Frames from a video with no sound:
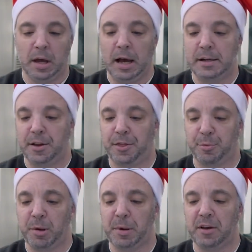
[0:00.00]
I need
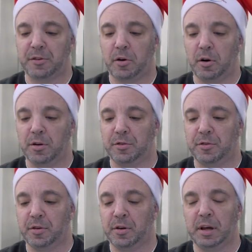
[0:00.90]
3 base
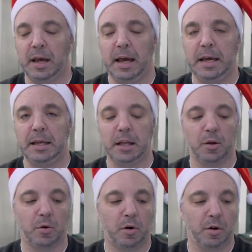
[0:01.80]
cards, 8
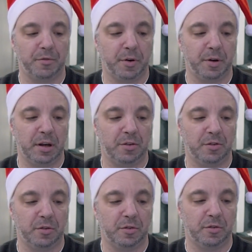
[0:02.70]
yellow card
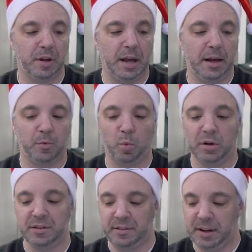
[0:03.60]
variations, and
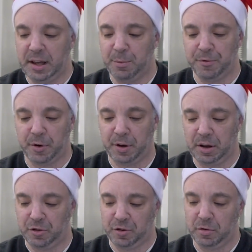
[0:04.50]
1 team
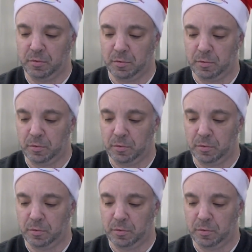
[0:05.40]
variation.